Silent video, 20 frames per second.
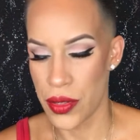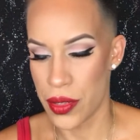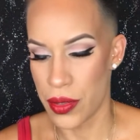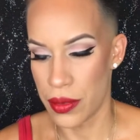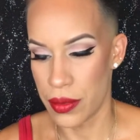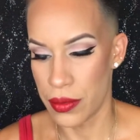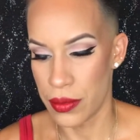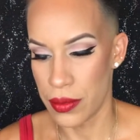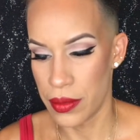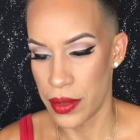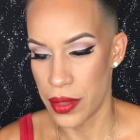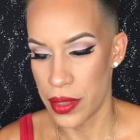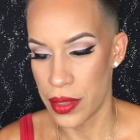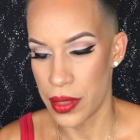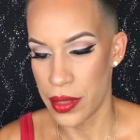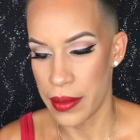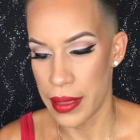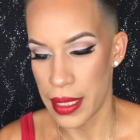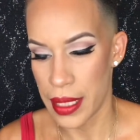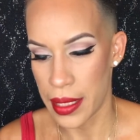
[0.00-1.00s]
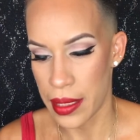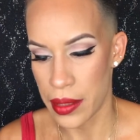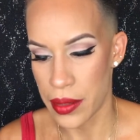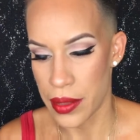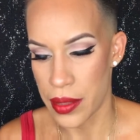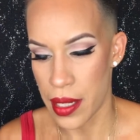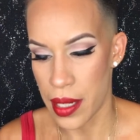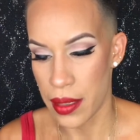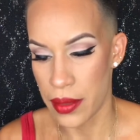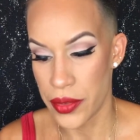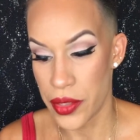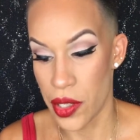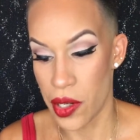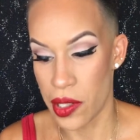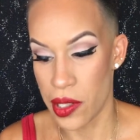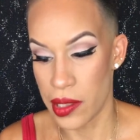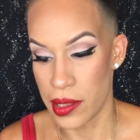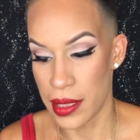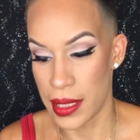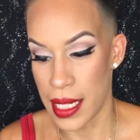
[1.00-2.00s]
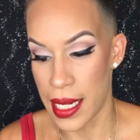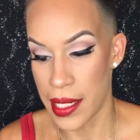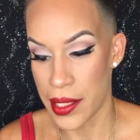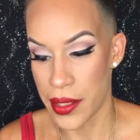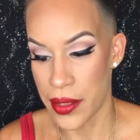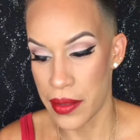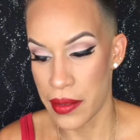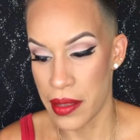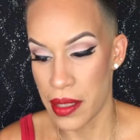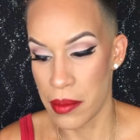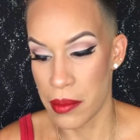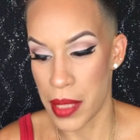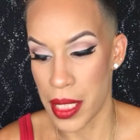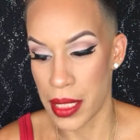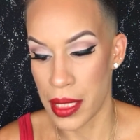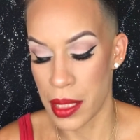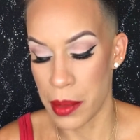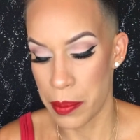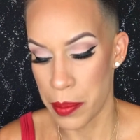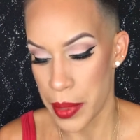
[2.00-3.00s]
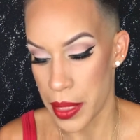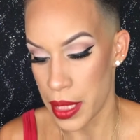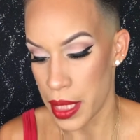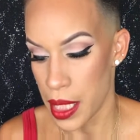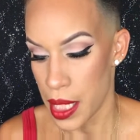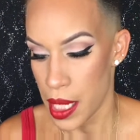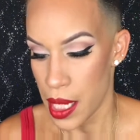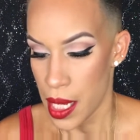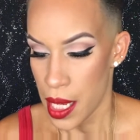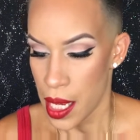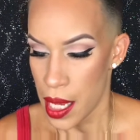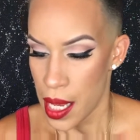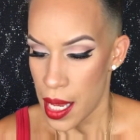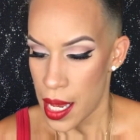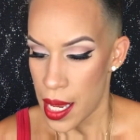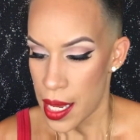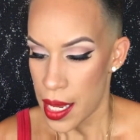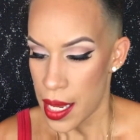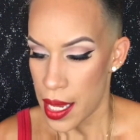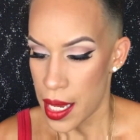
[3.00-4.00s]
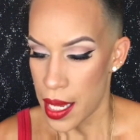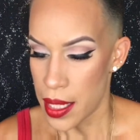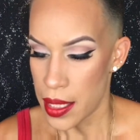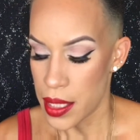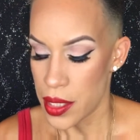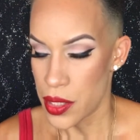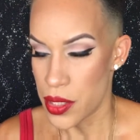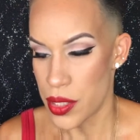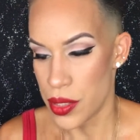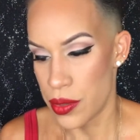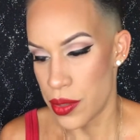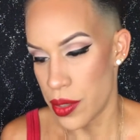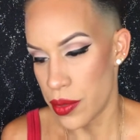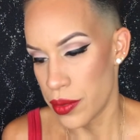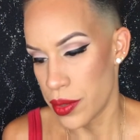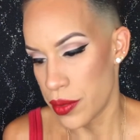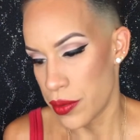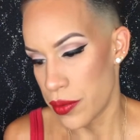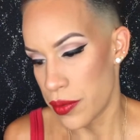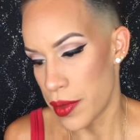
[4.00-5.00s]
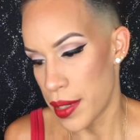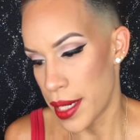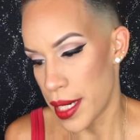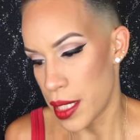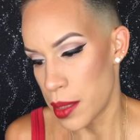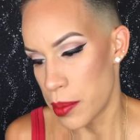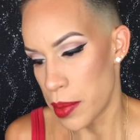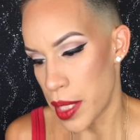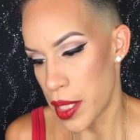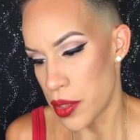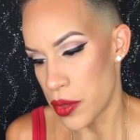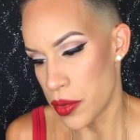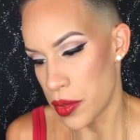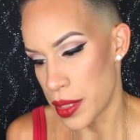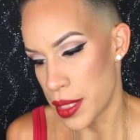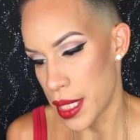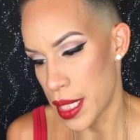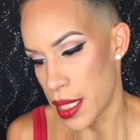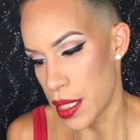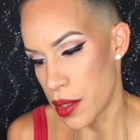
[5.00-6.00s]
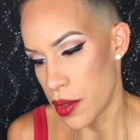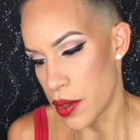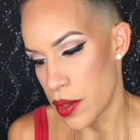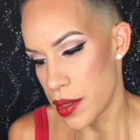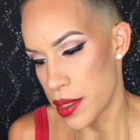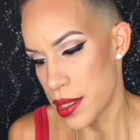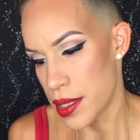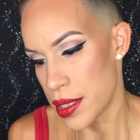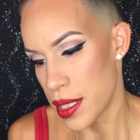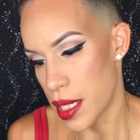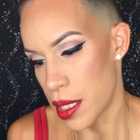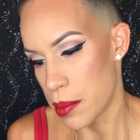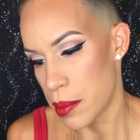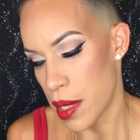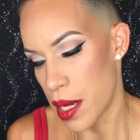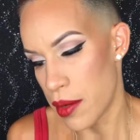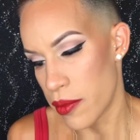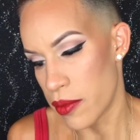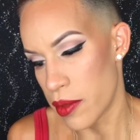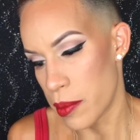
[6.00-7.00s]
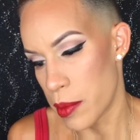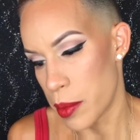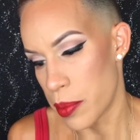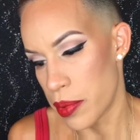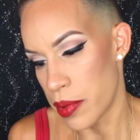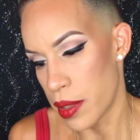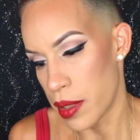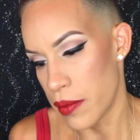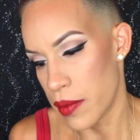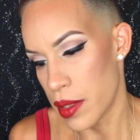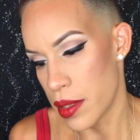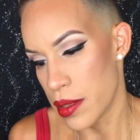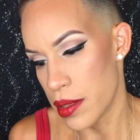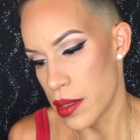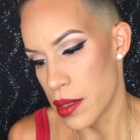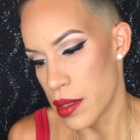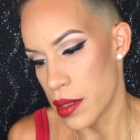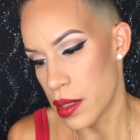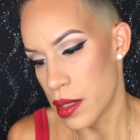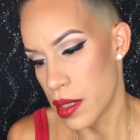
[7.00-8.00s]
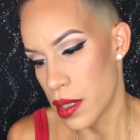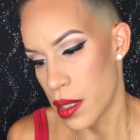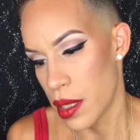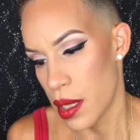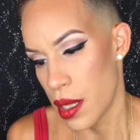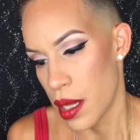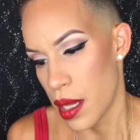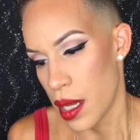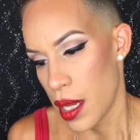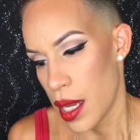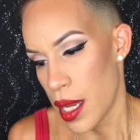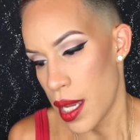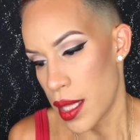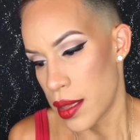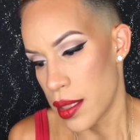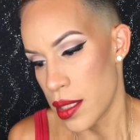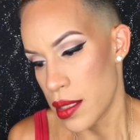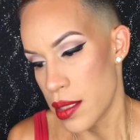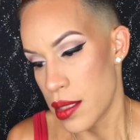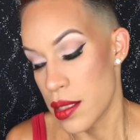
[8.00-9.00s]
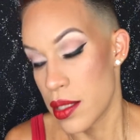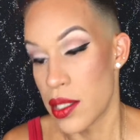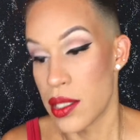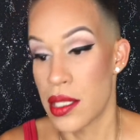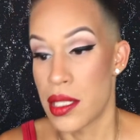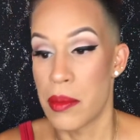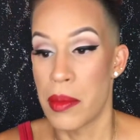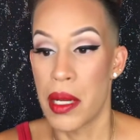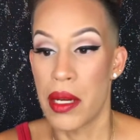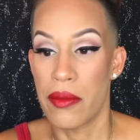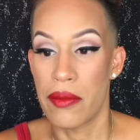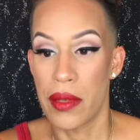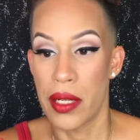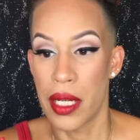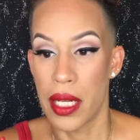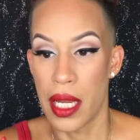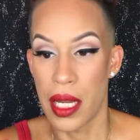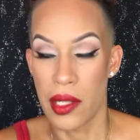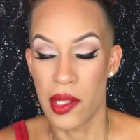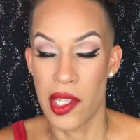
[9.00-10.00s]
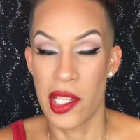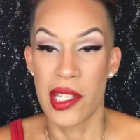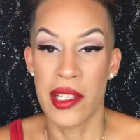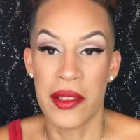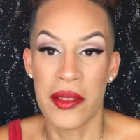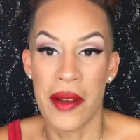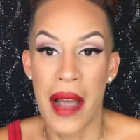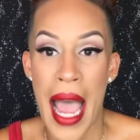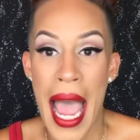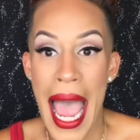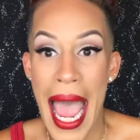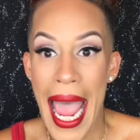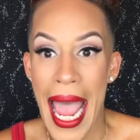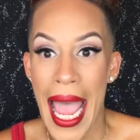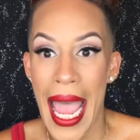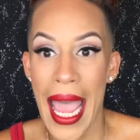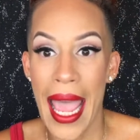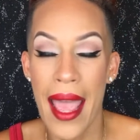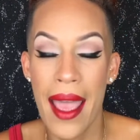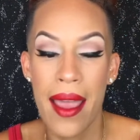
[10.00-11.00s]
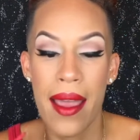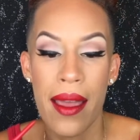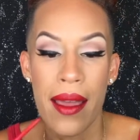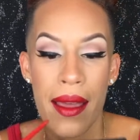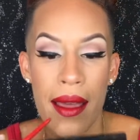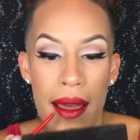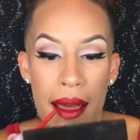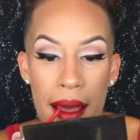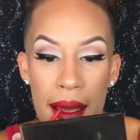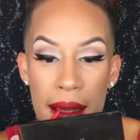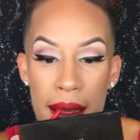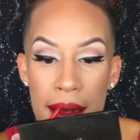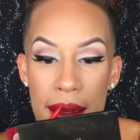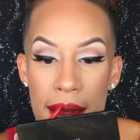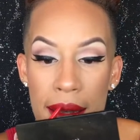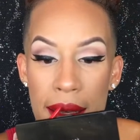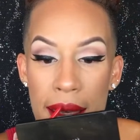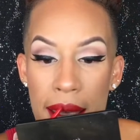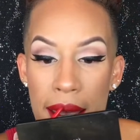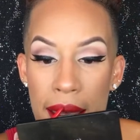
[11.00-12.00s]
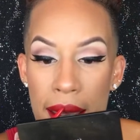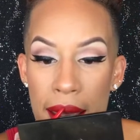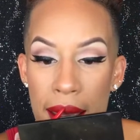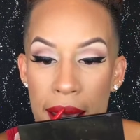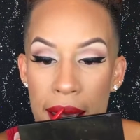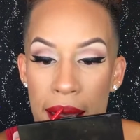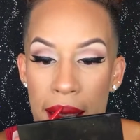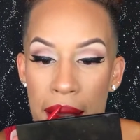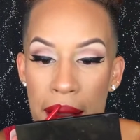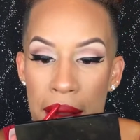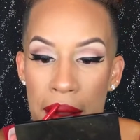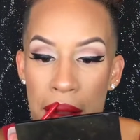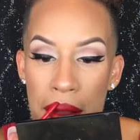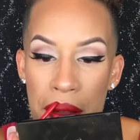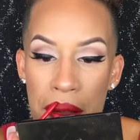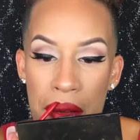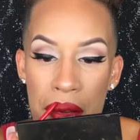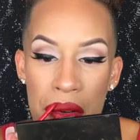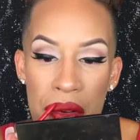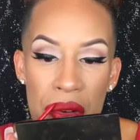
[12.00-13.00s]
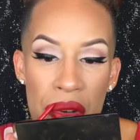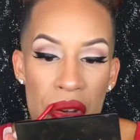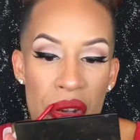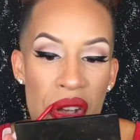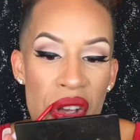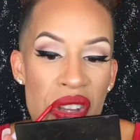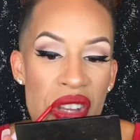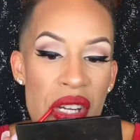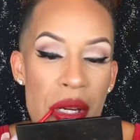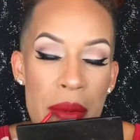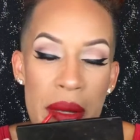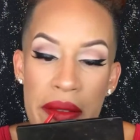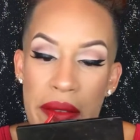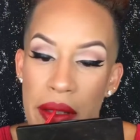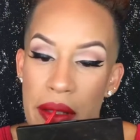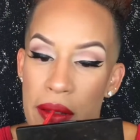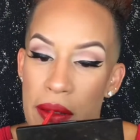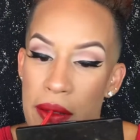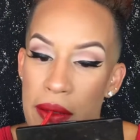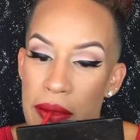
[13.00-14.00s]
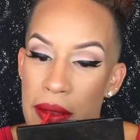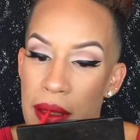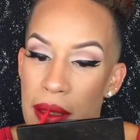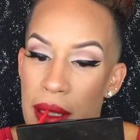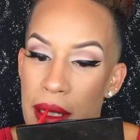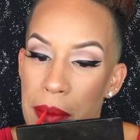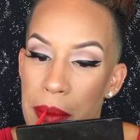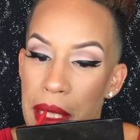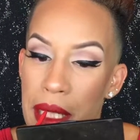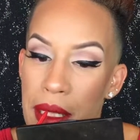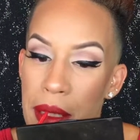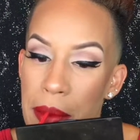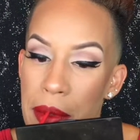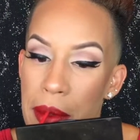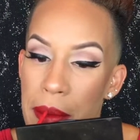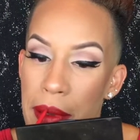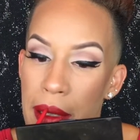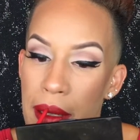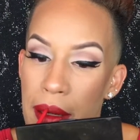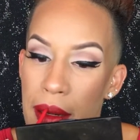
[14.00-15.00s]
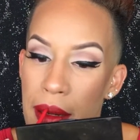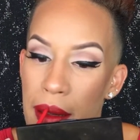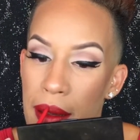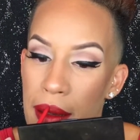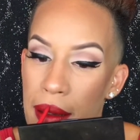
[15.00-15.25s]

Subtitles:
so you know I like a darker liner than my lip, but I had Sedona Red by Jordana on standby from a previous look, and this is just about running out too. I got lucky. So I ended up having to overline my lips a bit.